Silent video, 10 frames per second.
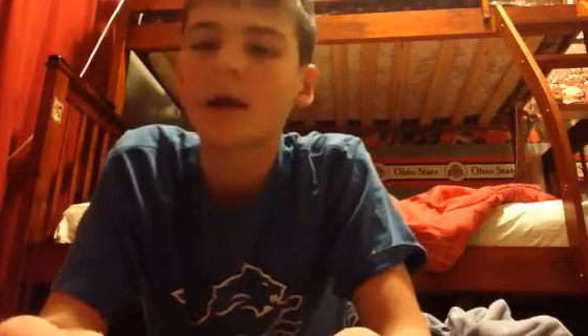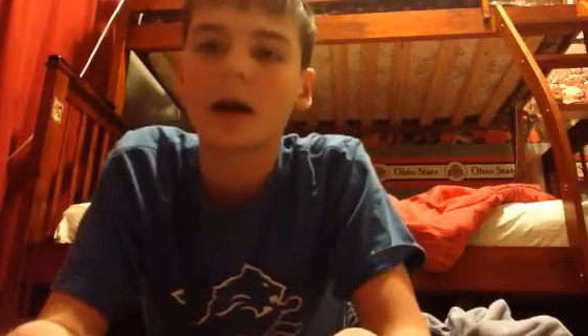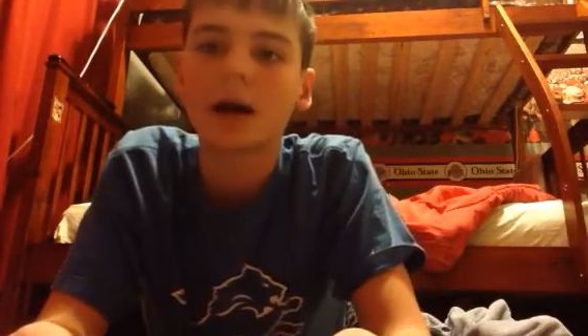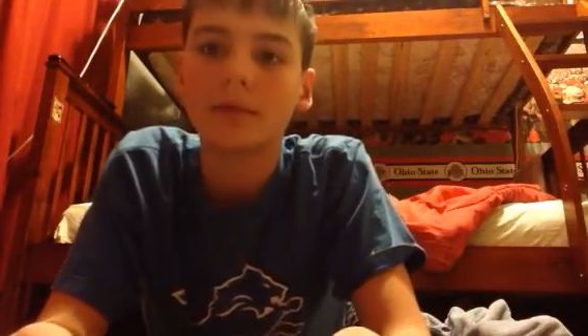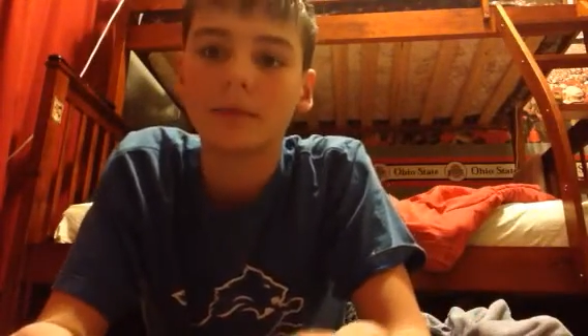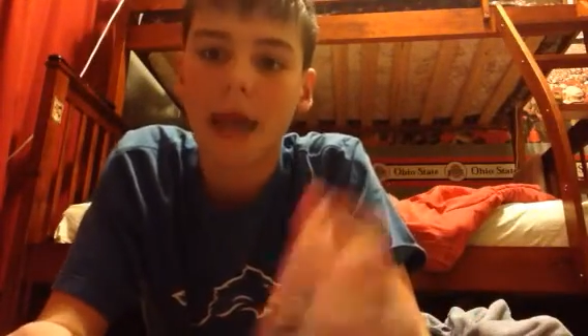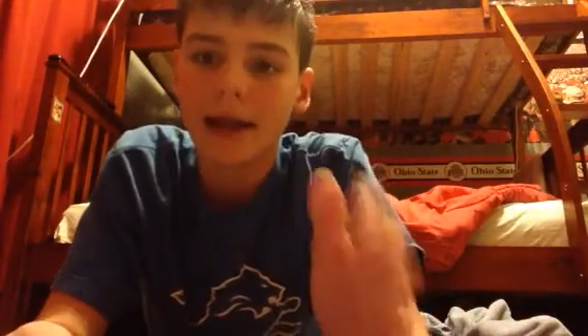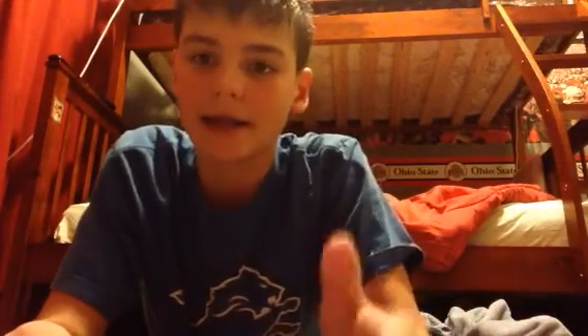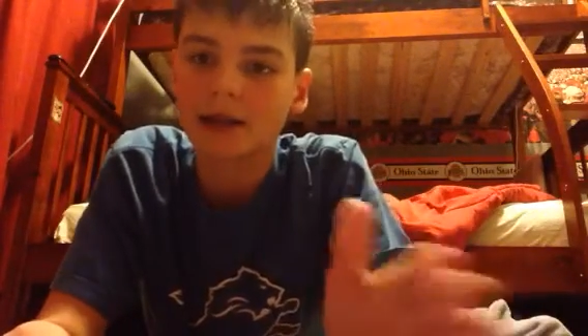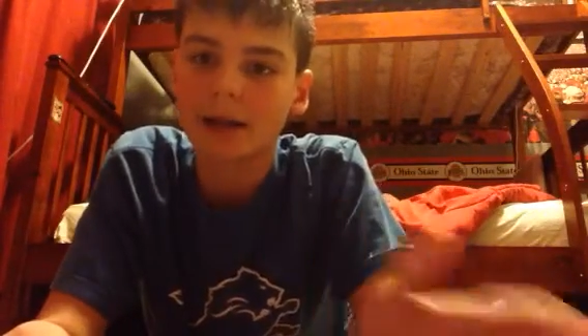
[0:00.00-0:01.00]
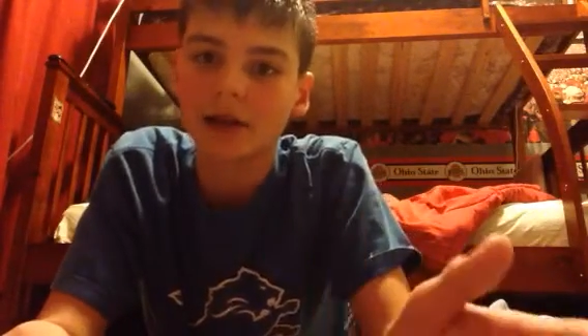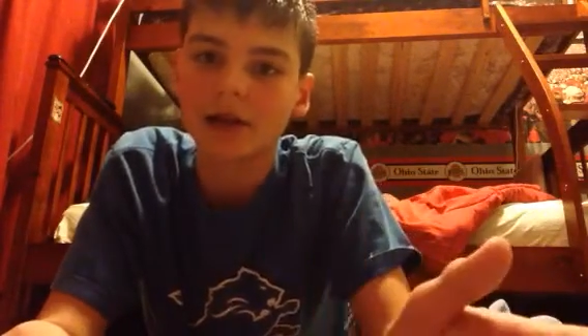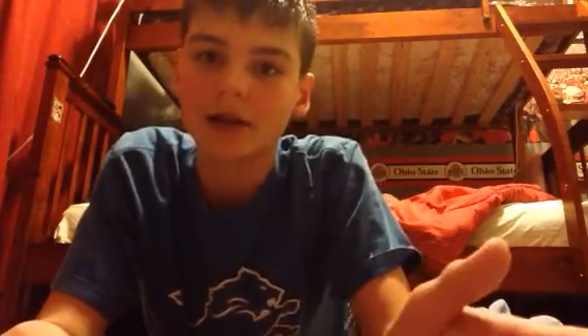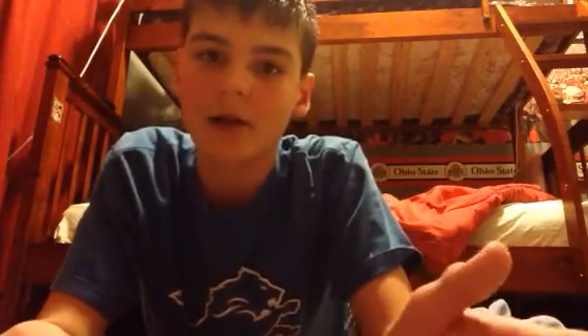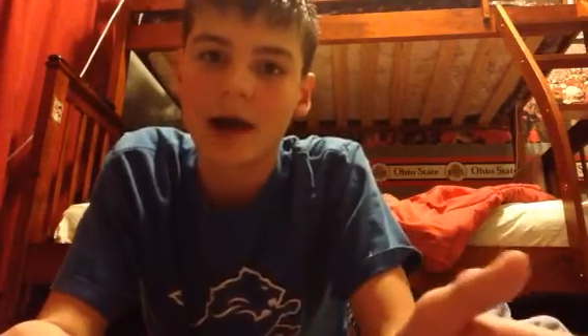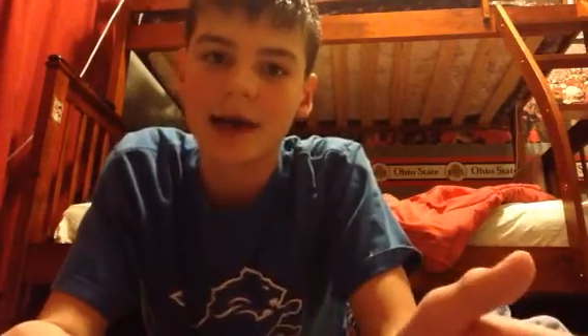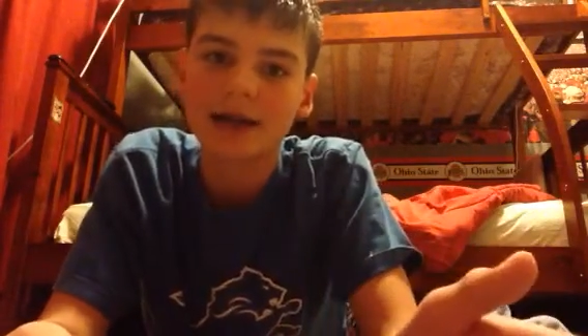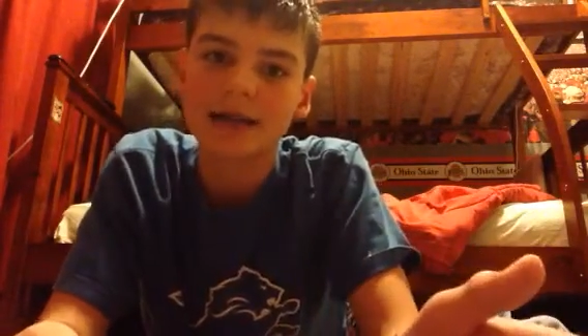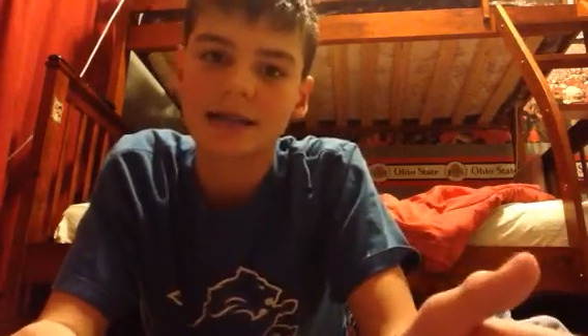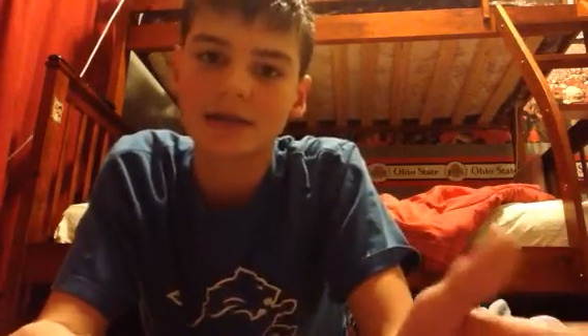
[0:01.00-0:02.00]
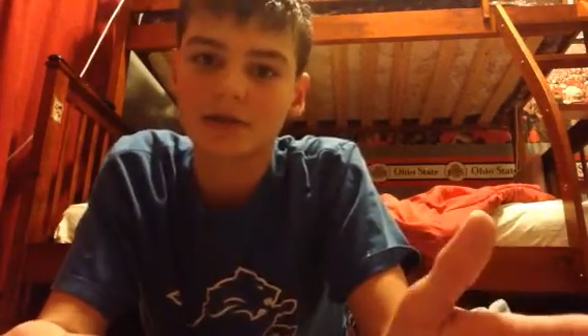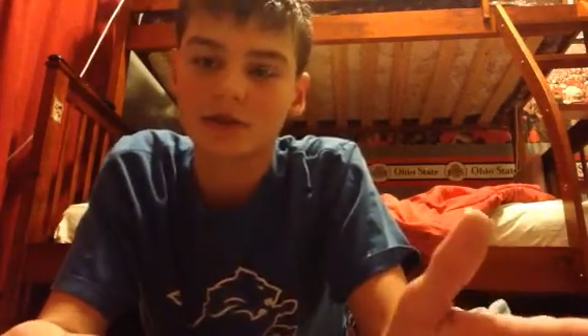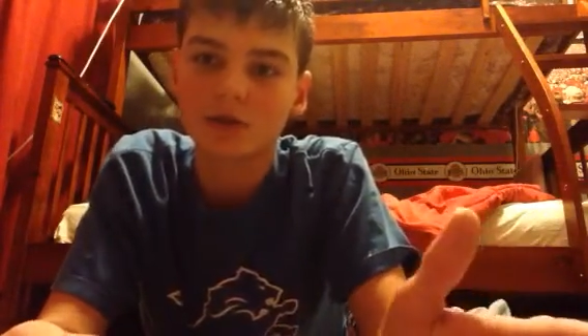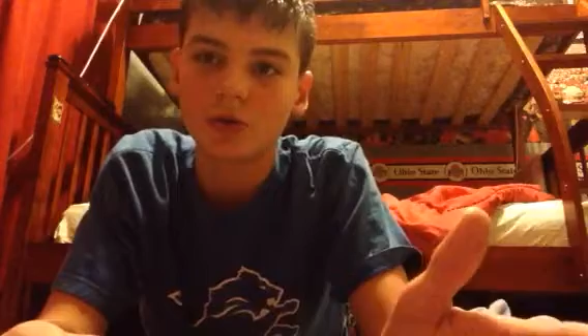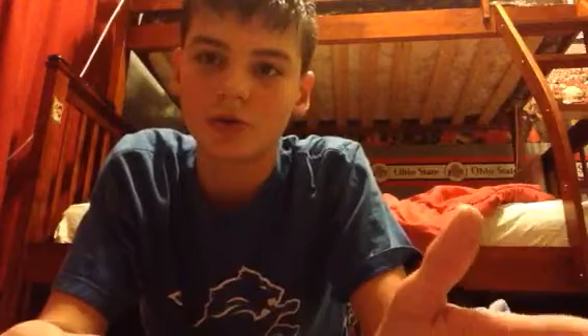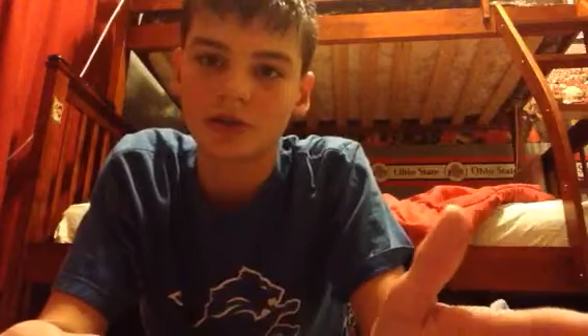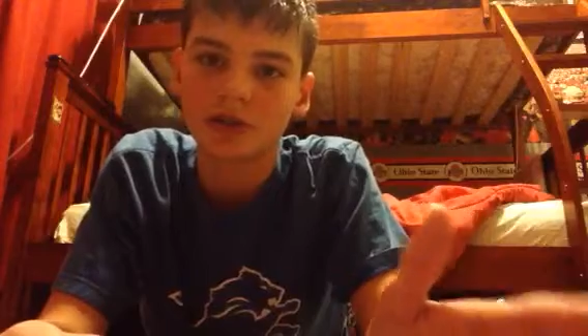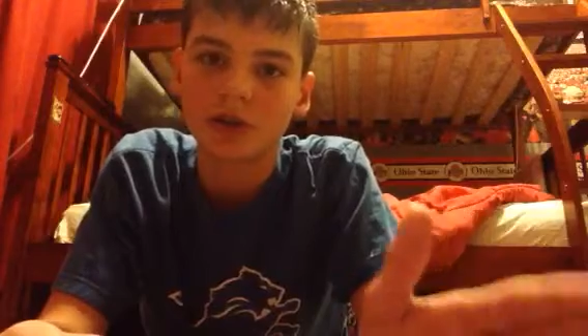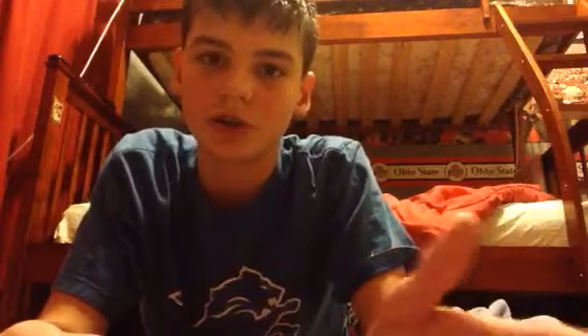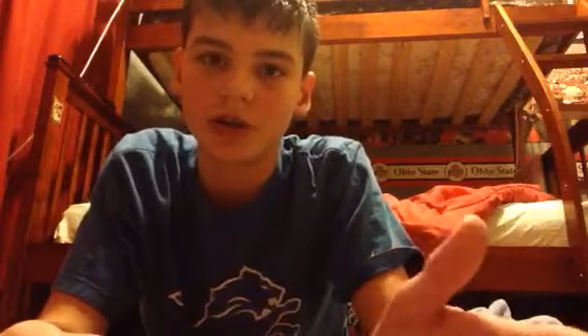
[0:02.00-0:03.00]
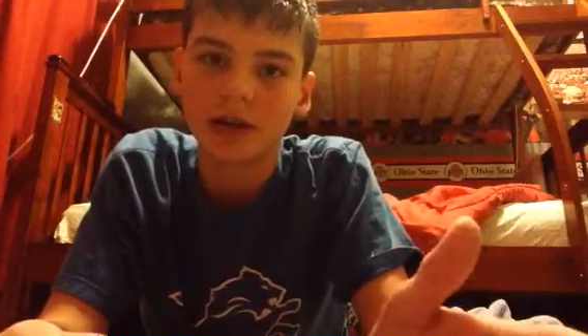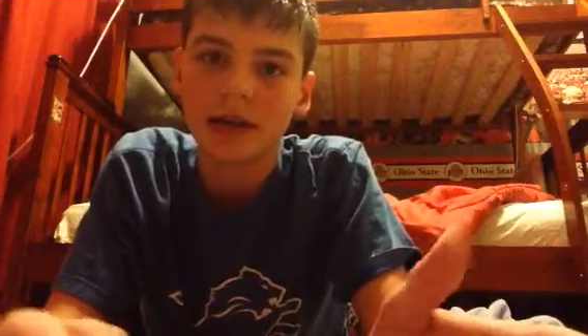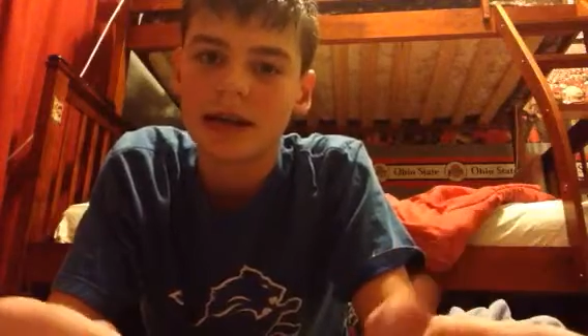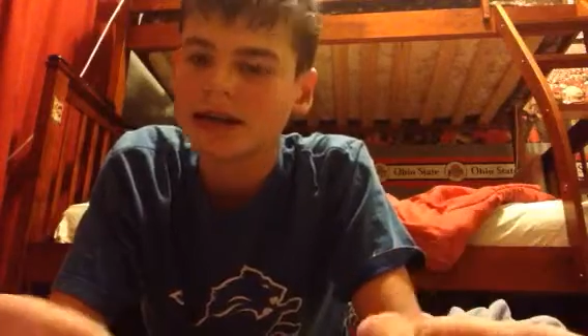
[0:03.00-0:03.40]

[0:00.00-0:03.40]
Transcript: Academically wise, school was good.